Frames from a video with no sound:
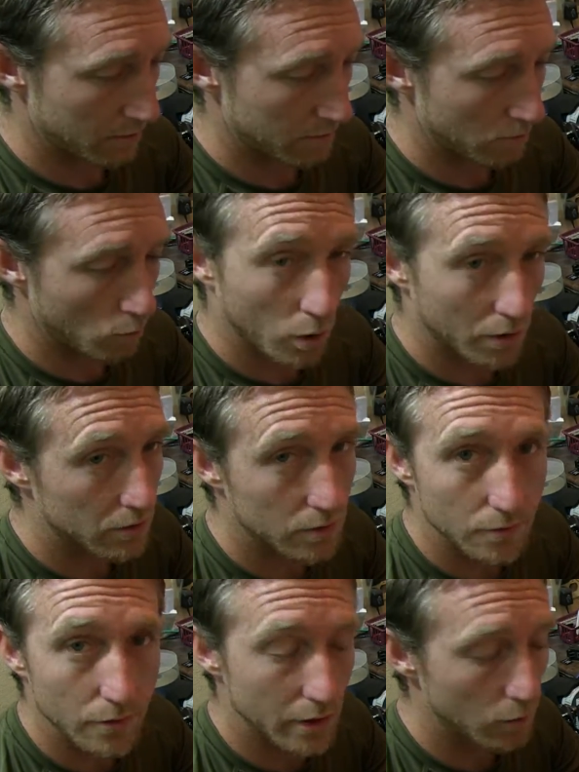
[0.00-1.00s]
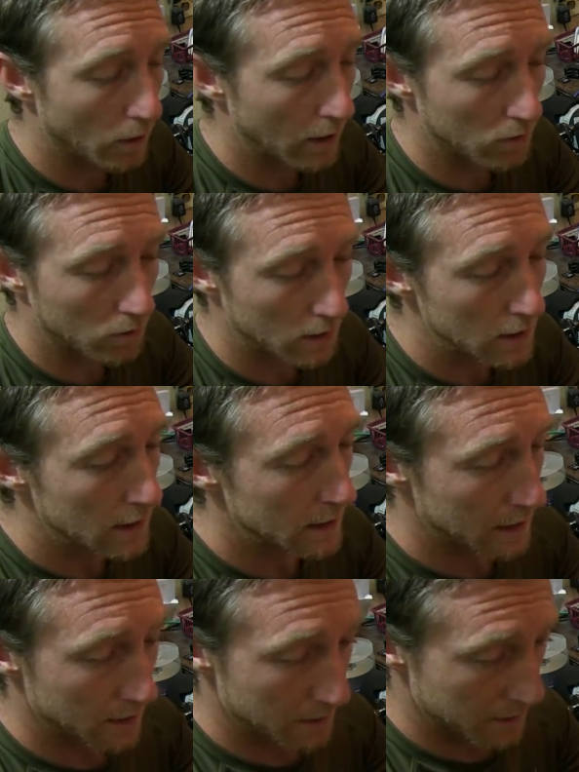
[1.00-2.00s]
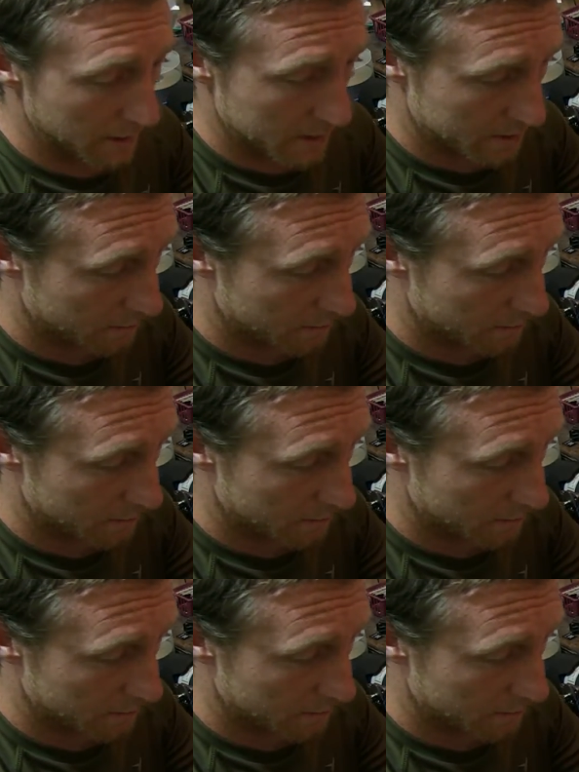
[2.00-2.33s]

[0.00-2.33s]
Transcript: worked very well. This